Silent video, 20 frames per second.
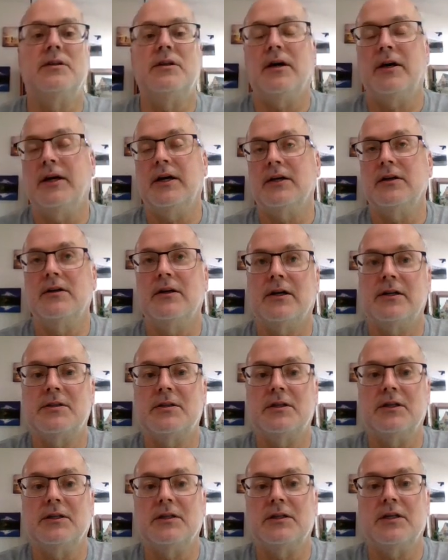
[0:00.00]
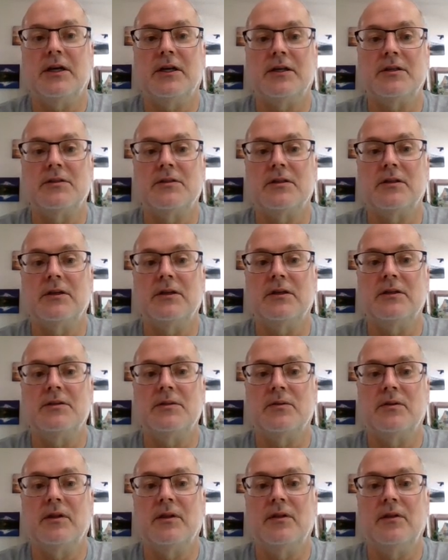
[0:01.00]
diagnostic test that
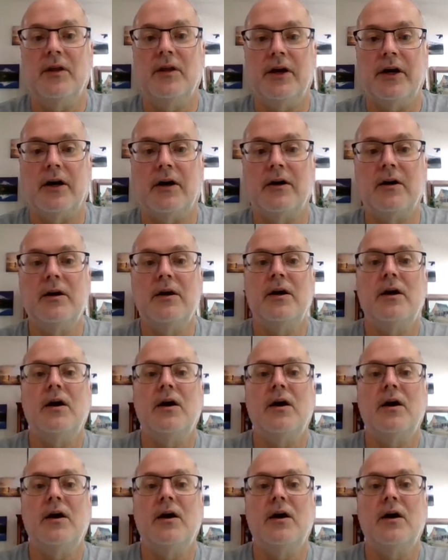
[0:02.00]
is there.